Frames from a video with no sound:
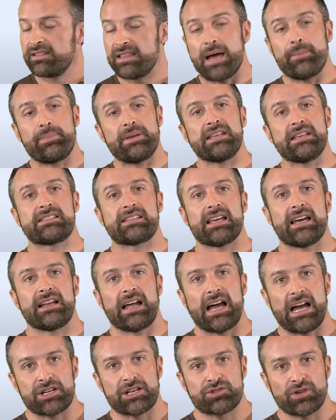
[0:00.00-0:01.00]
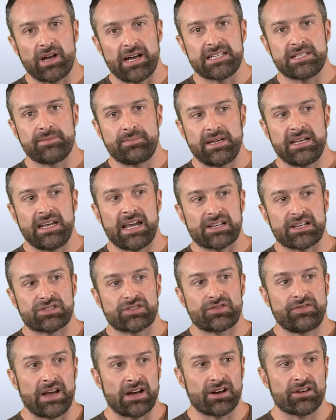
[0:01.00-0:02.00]
That being said, I try to be
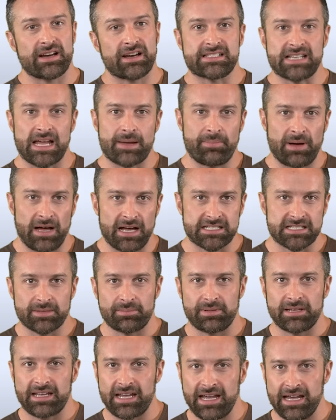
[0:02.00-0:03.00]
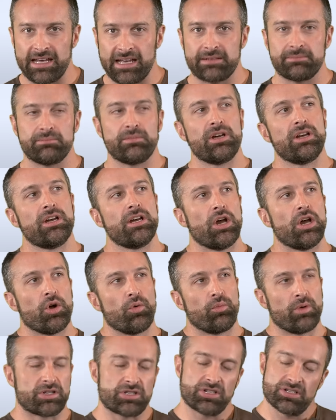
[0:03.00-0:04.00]
as fair as I possibly can,
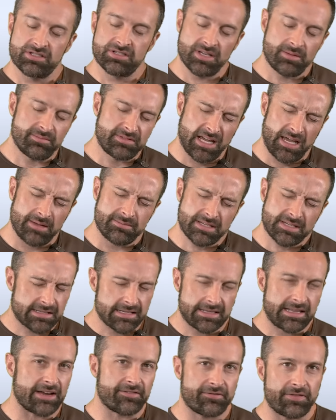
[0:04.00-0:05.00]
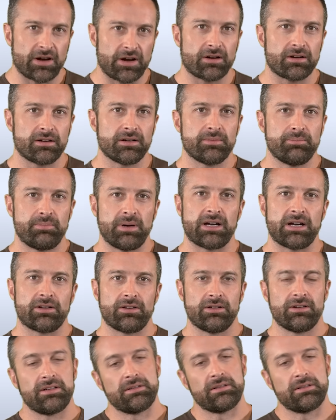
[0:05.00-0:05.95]
which sometimes isn't that fair, but